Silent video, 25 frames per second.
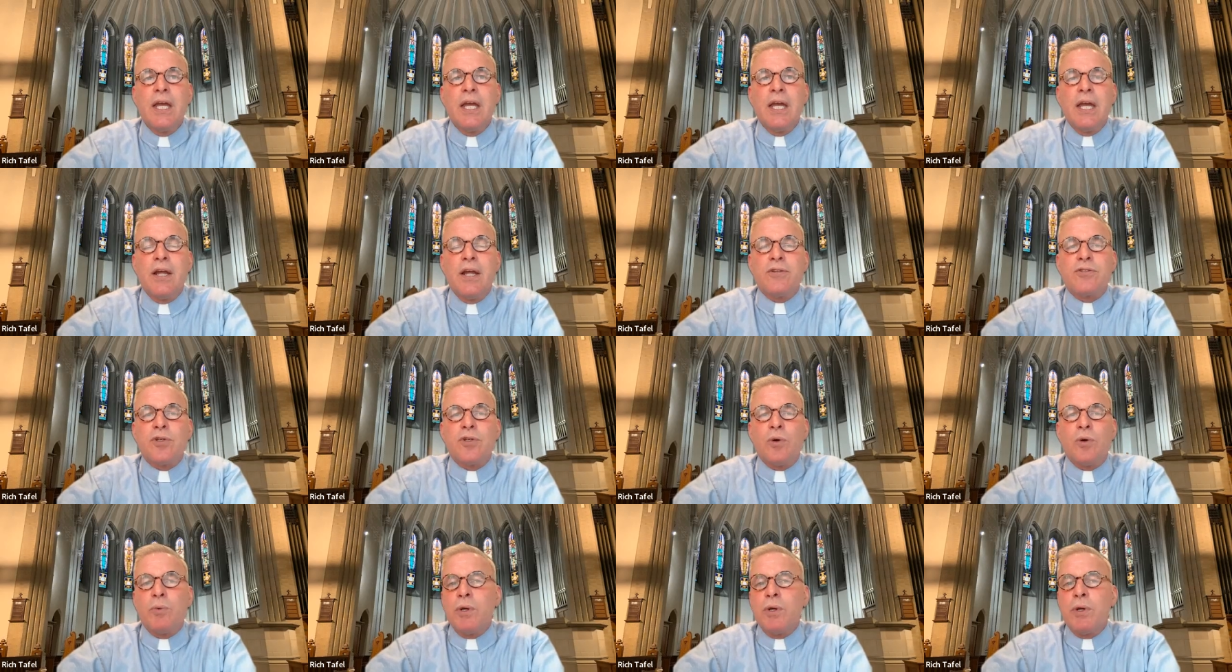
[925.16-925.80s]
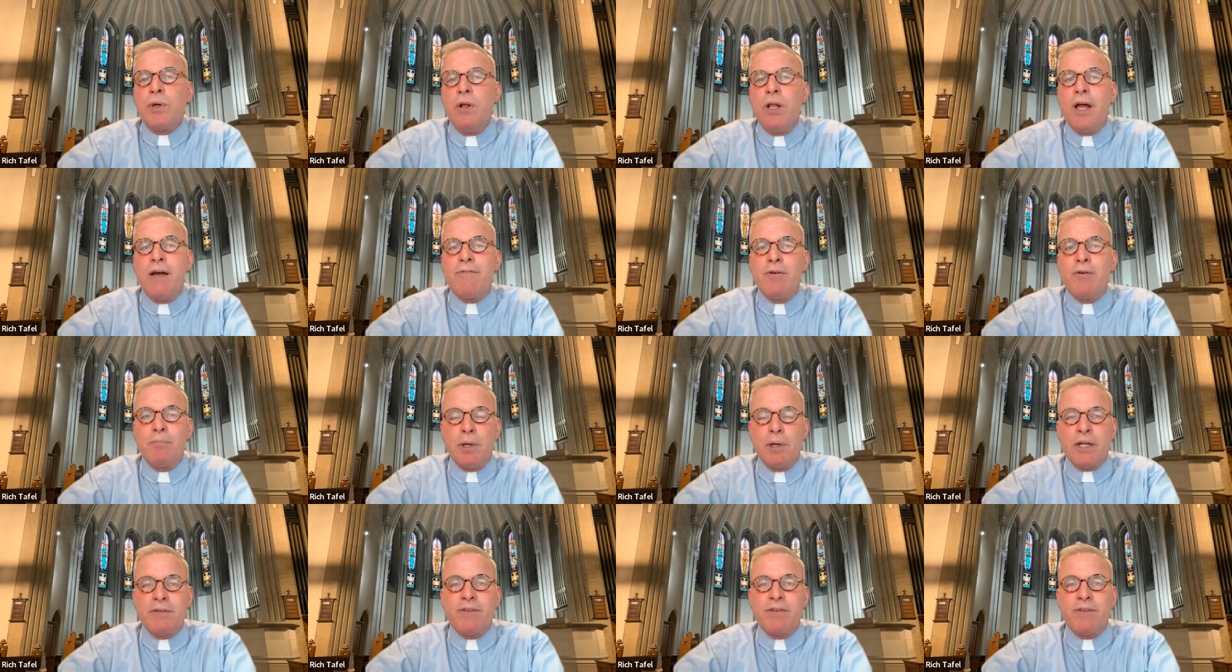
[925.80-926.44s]
And so we all have a
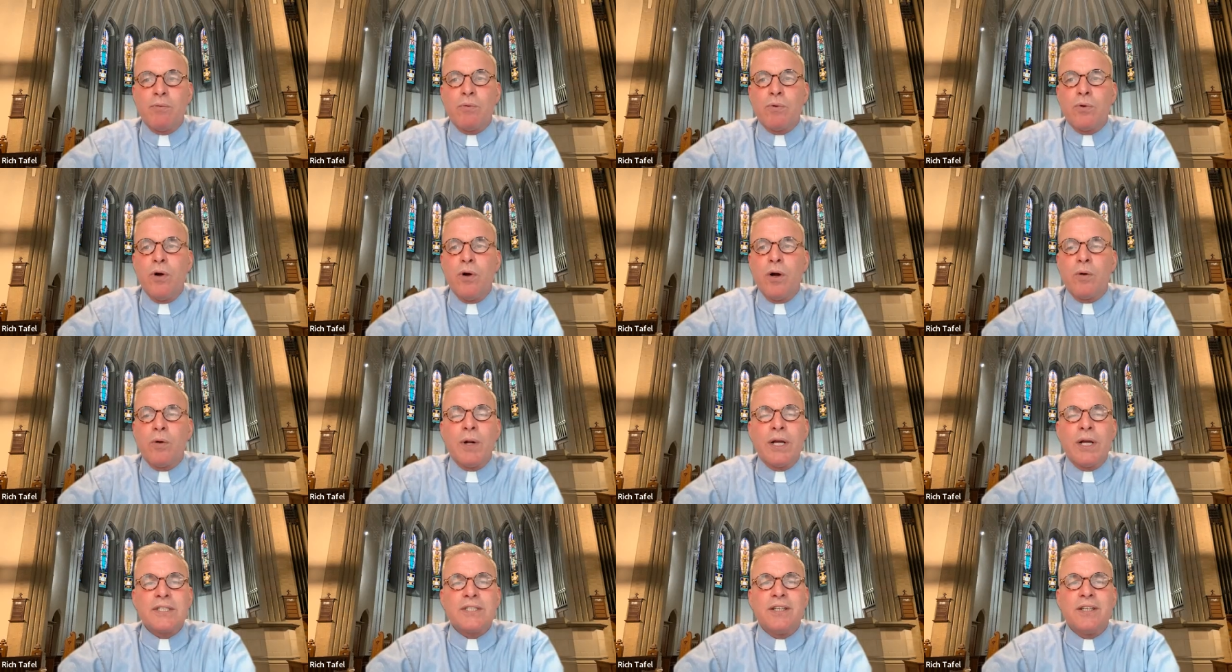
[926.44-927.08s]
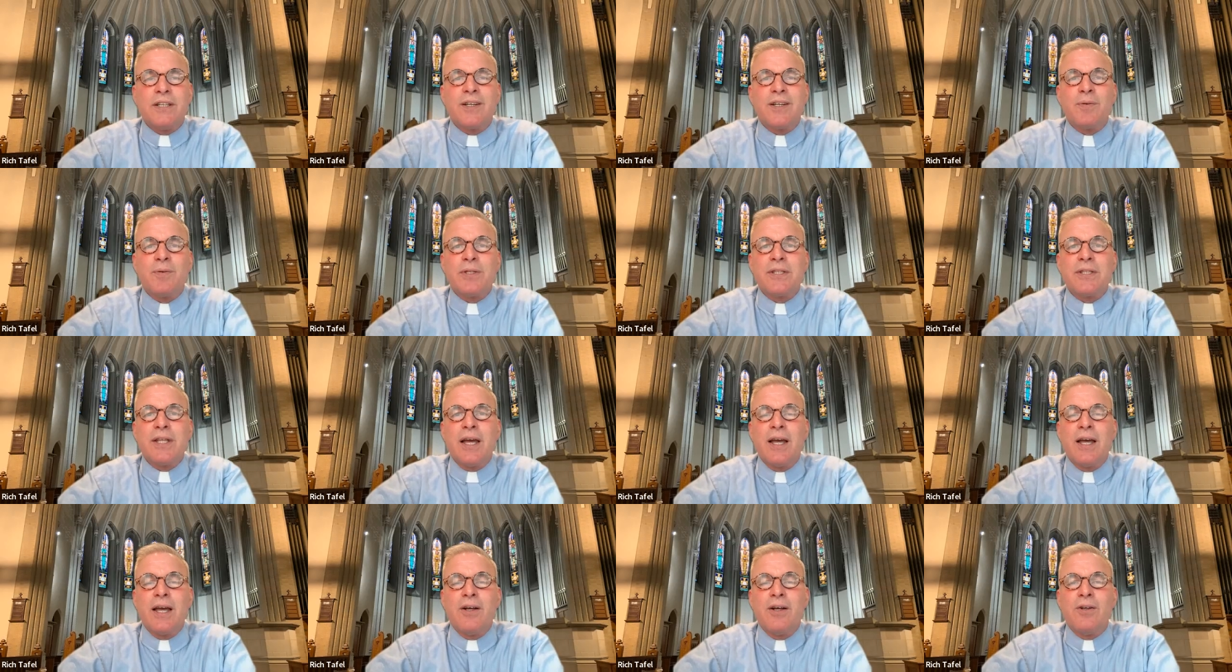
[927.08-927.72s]
bit of it. We're all wrestling with
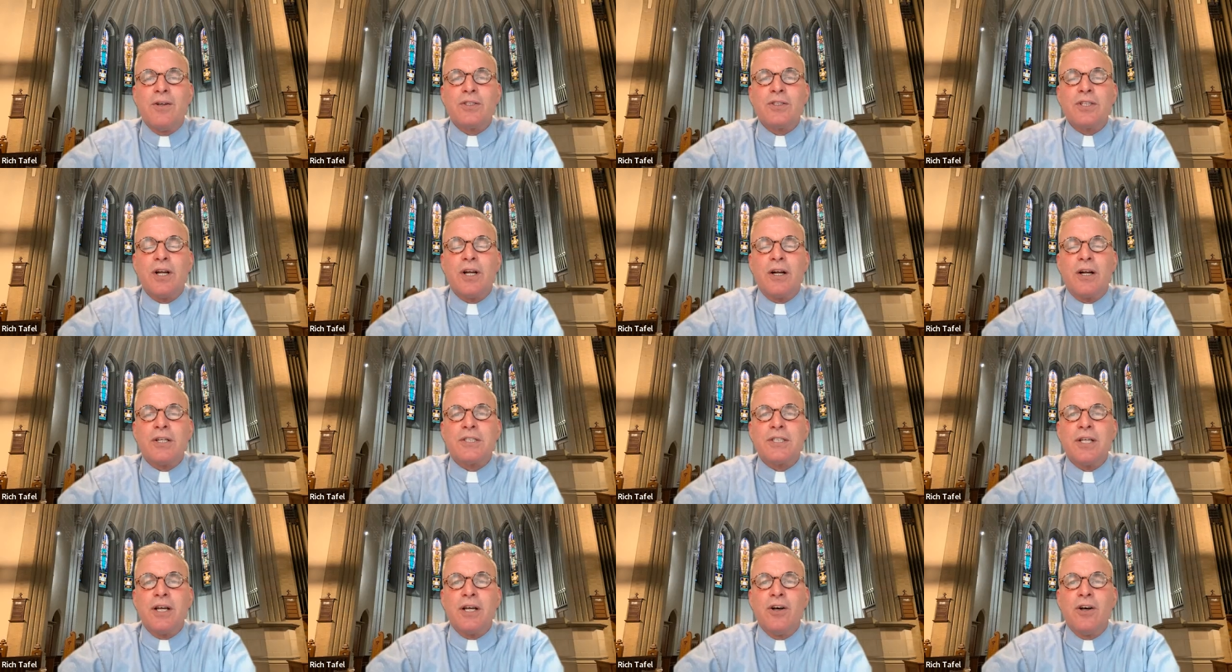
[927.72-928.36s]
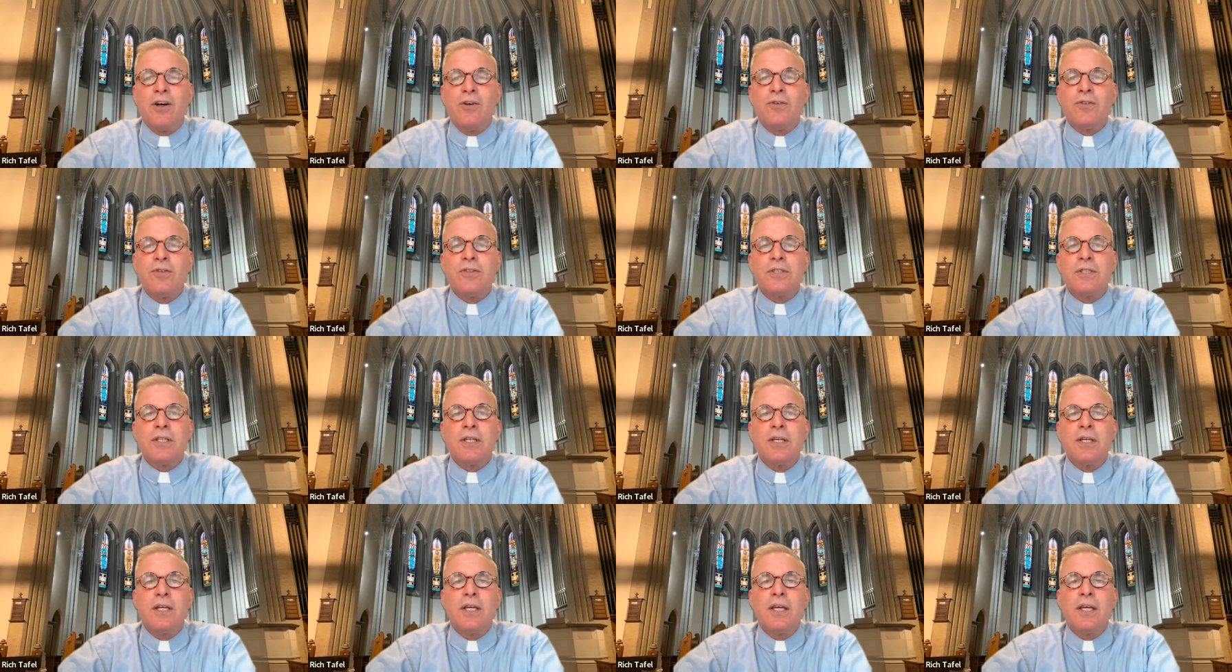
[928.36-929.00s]
the hells ourselves.